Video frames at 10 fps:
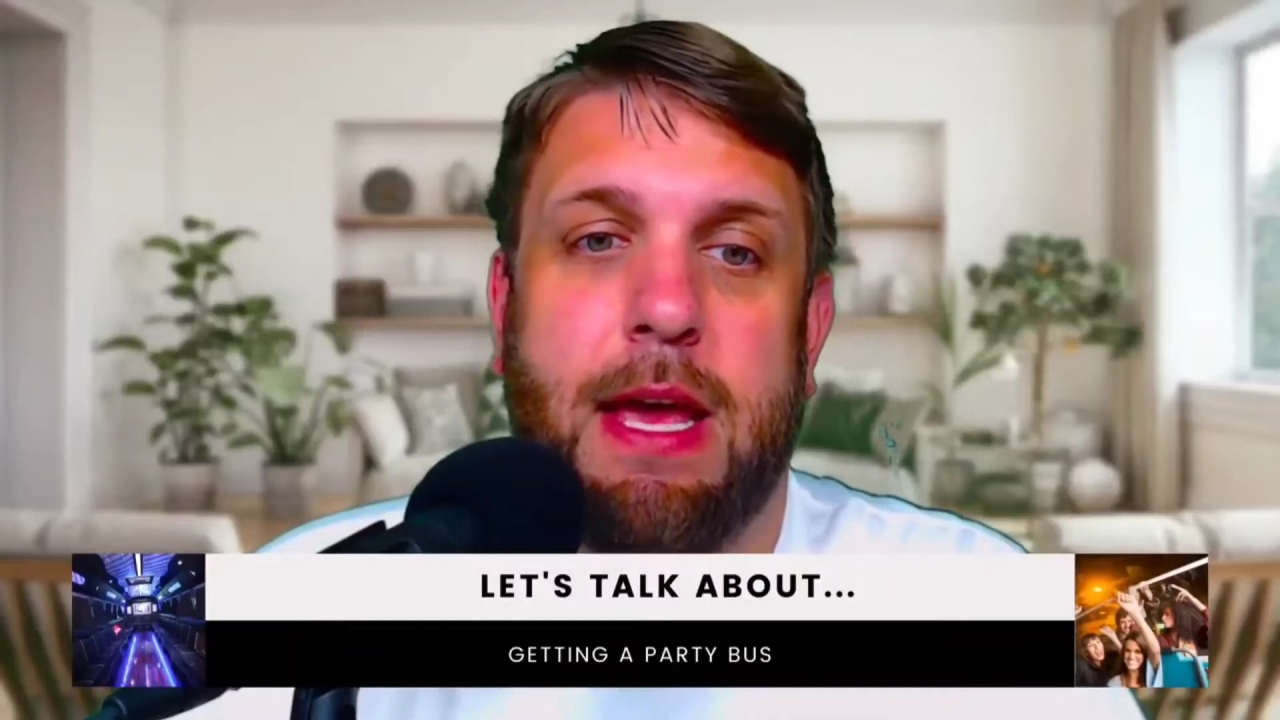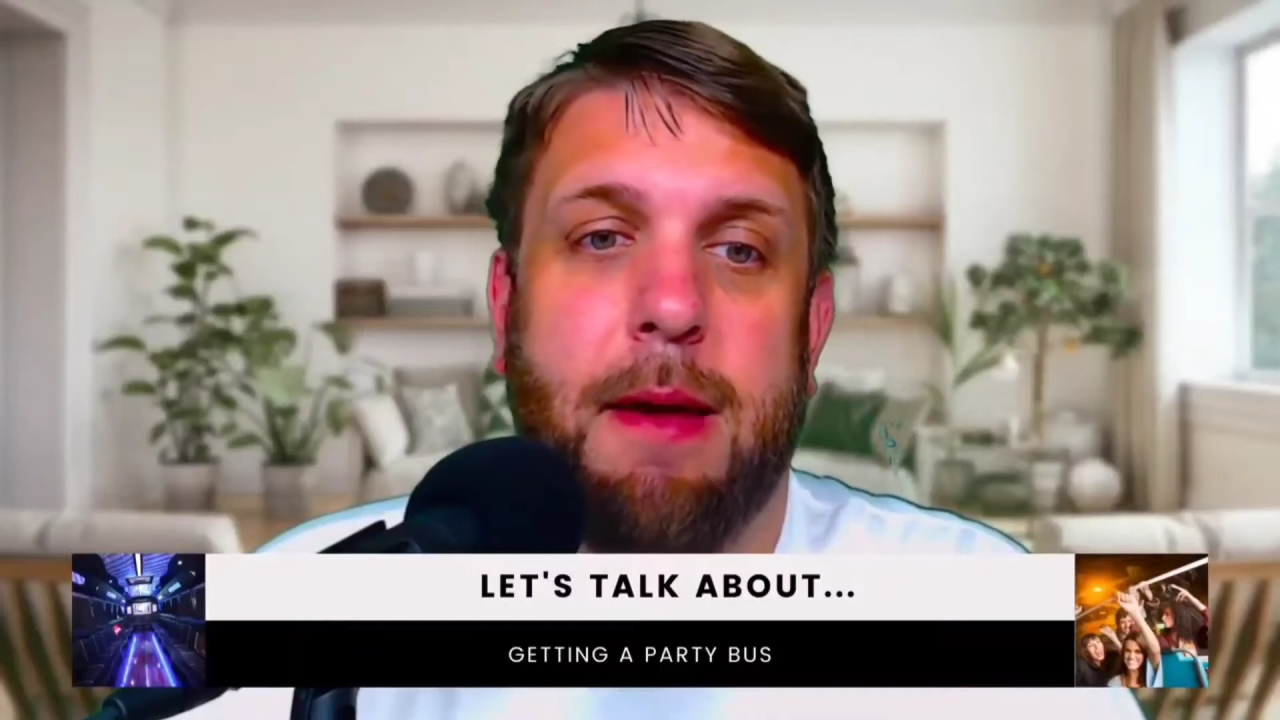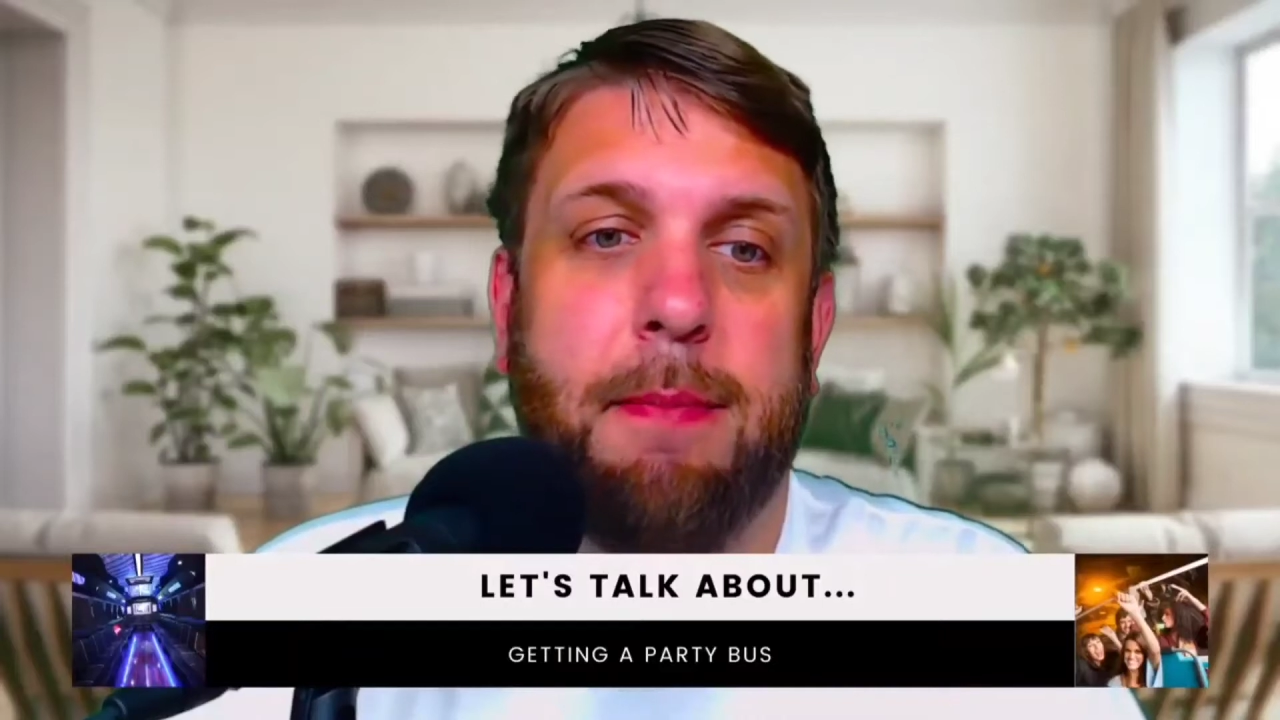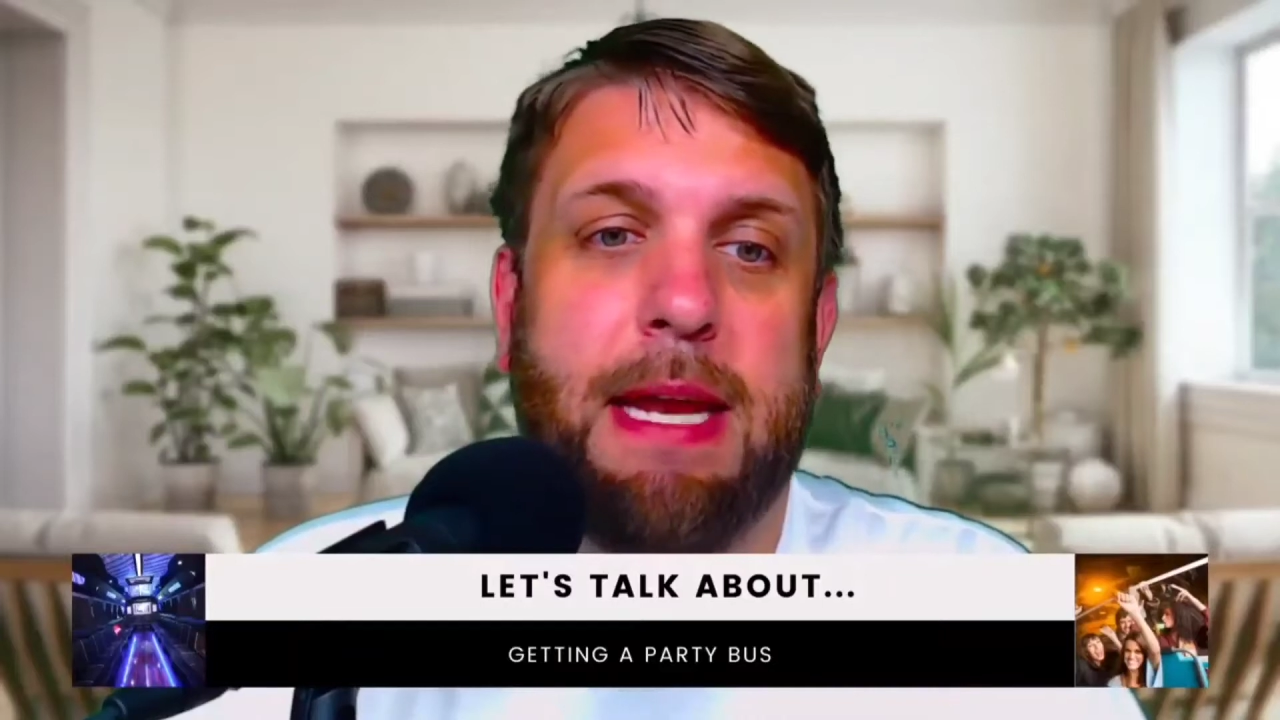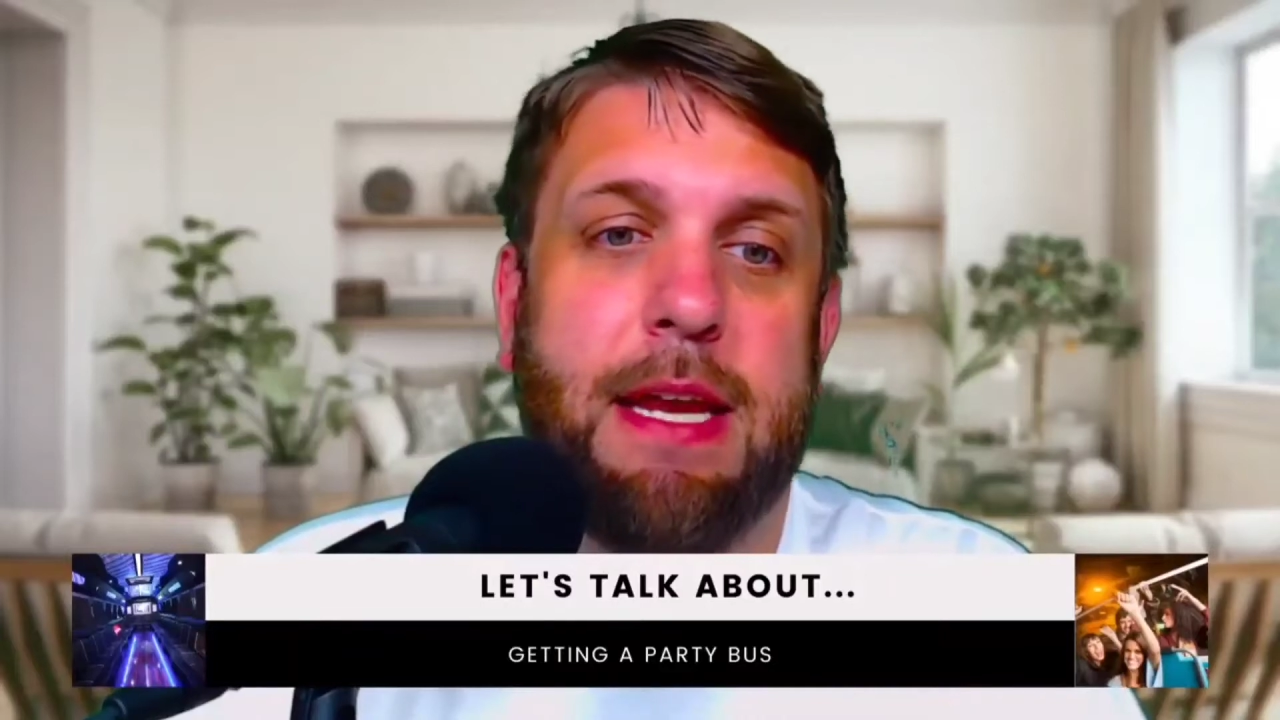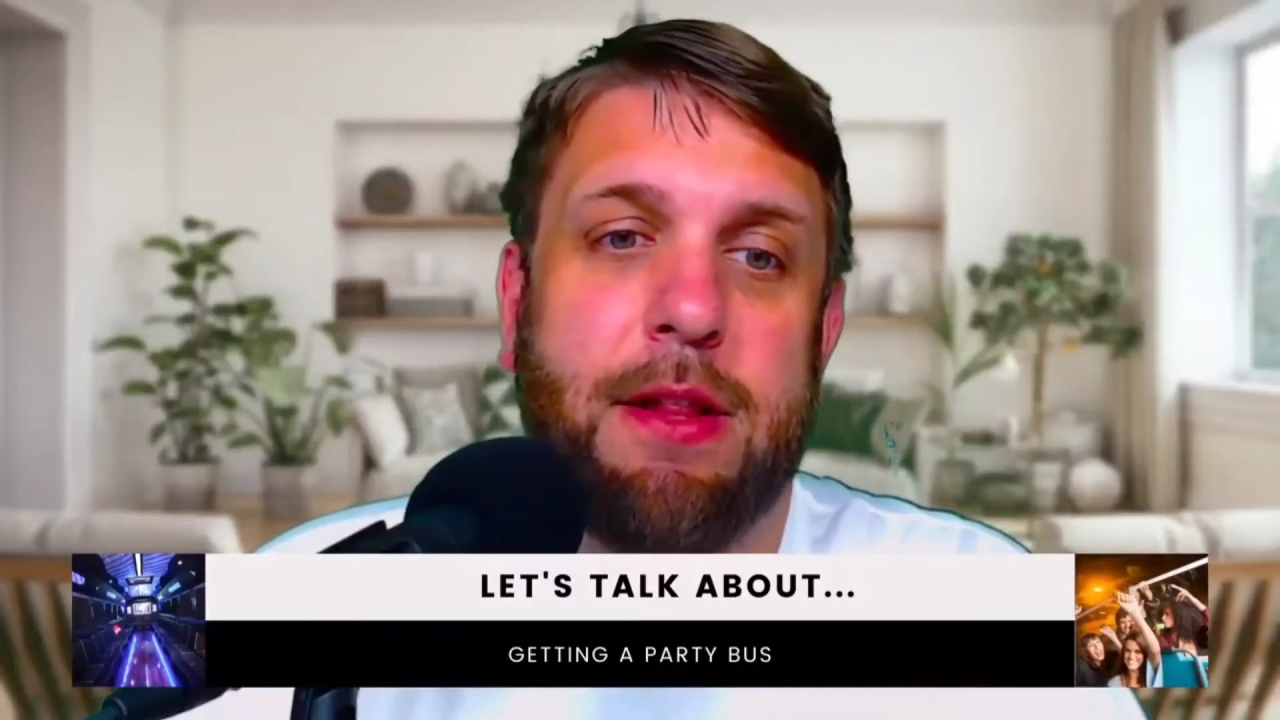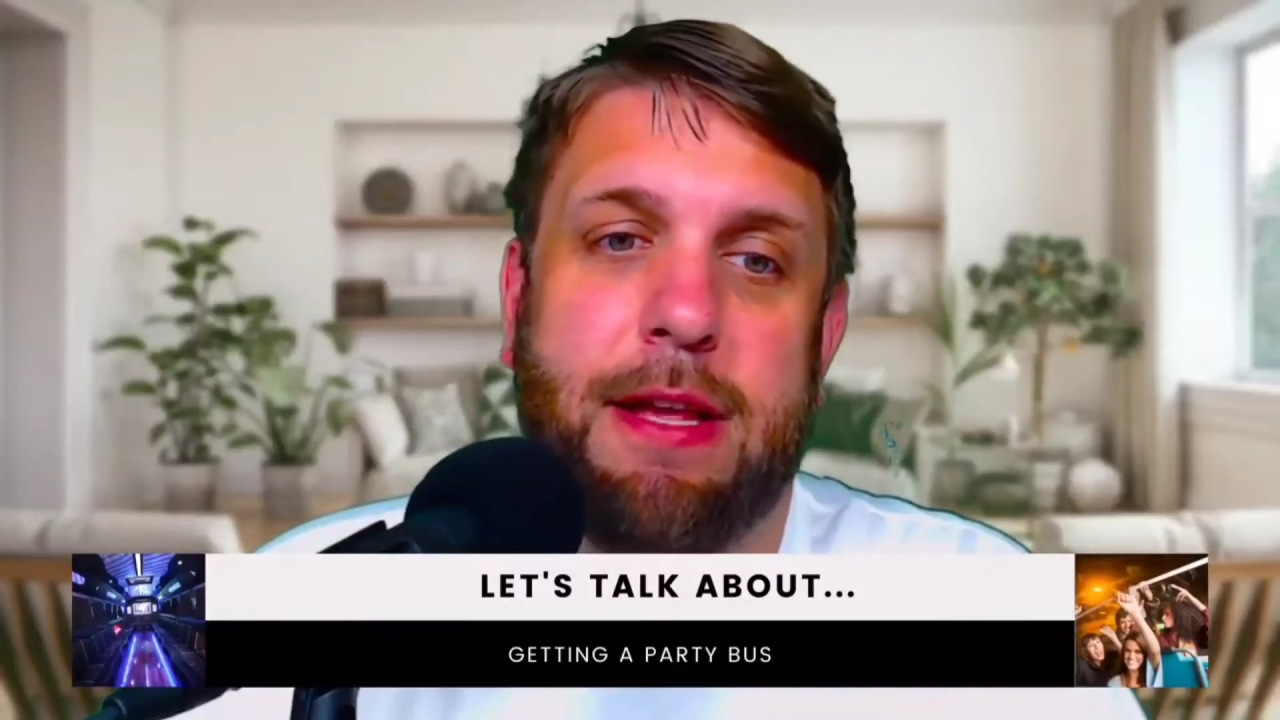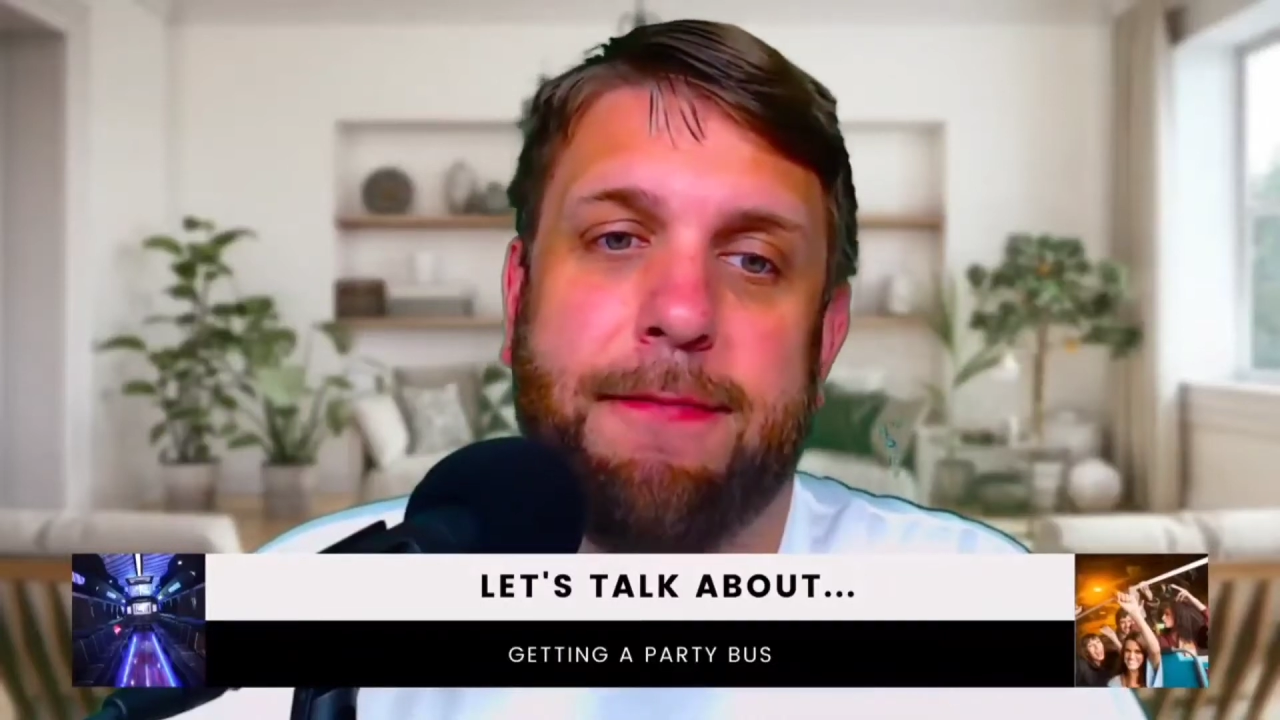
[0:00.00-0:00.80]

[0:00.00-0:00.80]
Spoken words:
Immediately